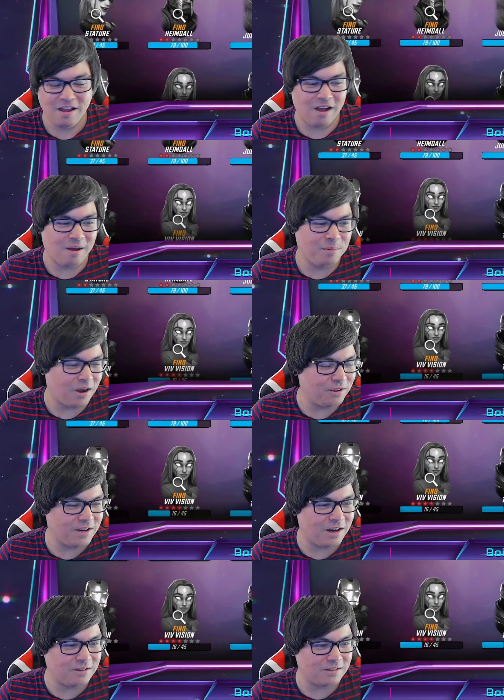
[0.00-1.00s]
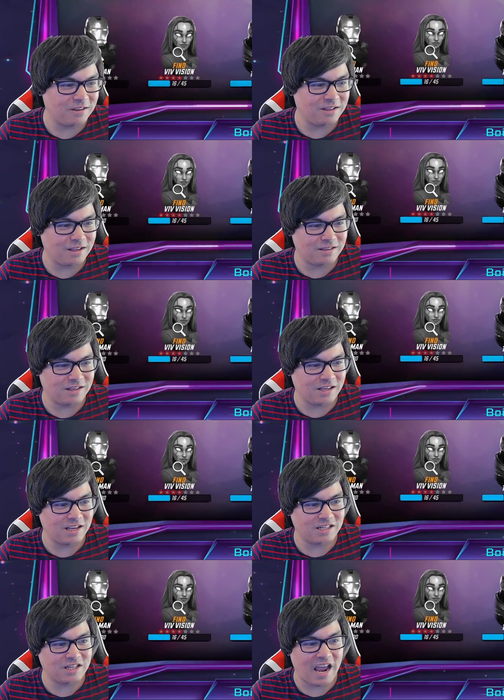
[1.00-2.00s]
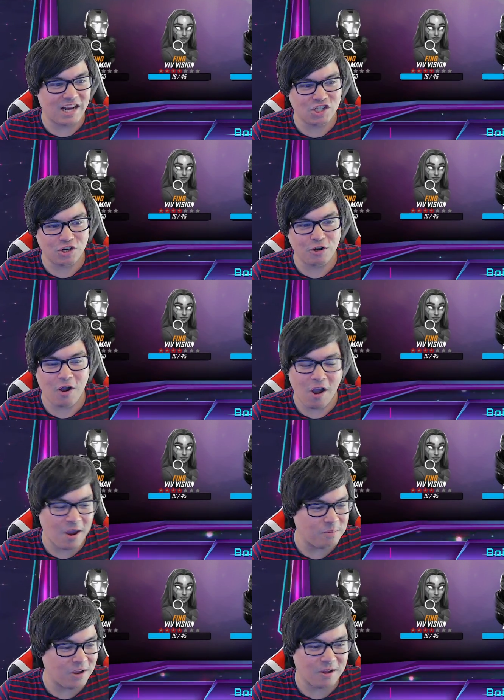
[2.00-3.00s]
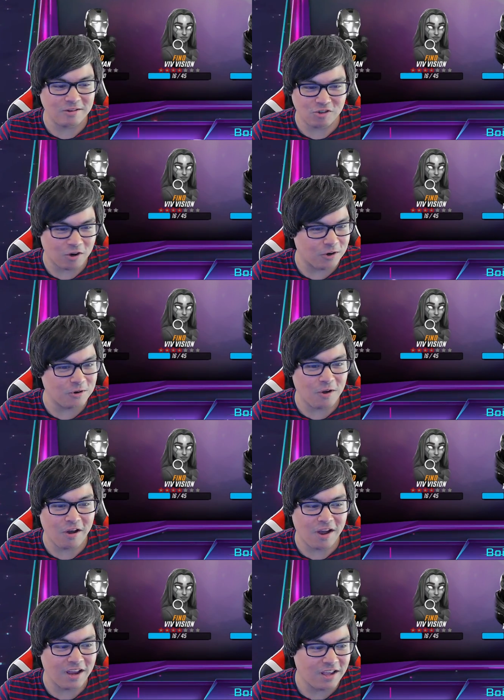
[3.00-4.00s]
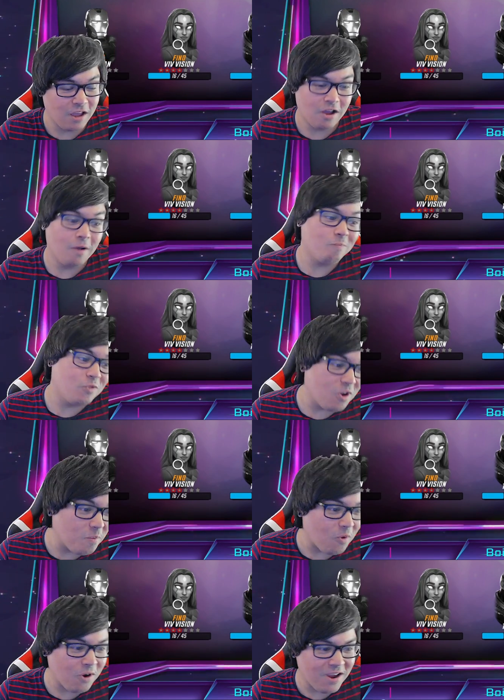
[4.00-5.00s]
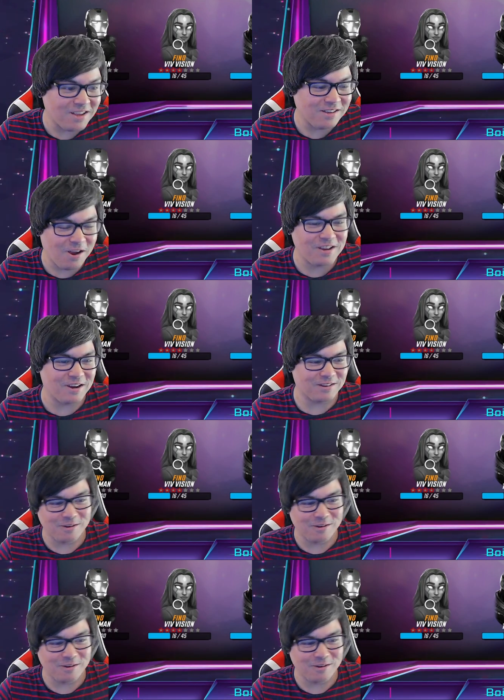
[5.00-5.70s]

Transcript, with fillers: Uh, but other characters on the list, the list Stature, Heimdall, Juggernaut. Gamora is on here,